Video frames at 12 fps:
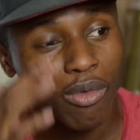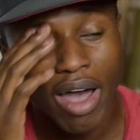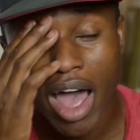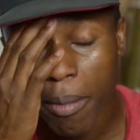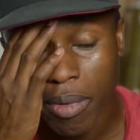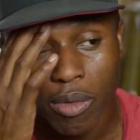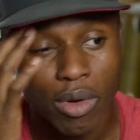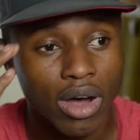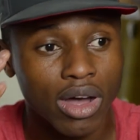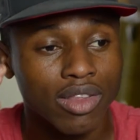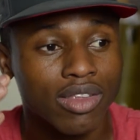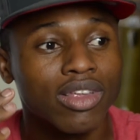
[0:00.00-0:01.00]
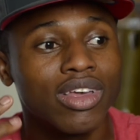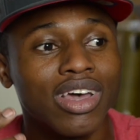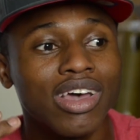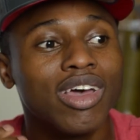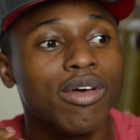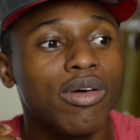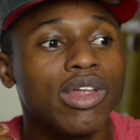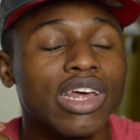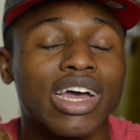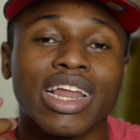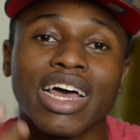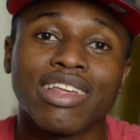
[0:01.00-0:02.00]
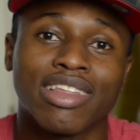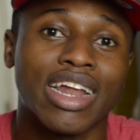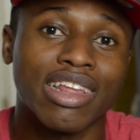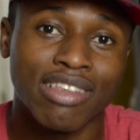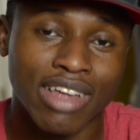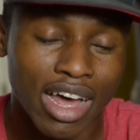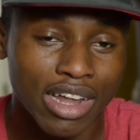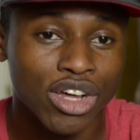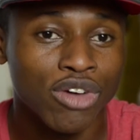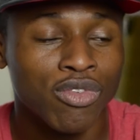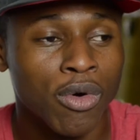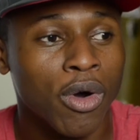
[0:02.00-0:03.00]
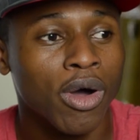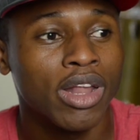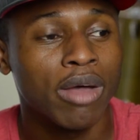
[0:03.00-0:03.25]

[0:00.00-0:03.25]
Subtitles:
What happened was the class that I signed up for,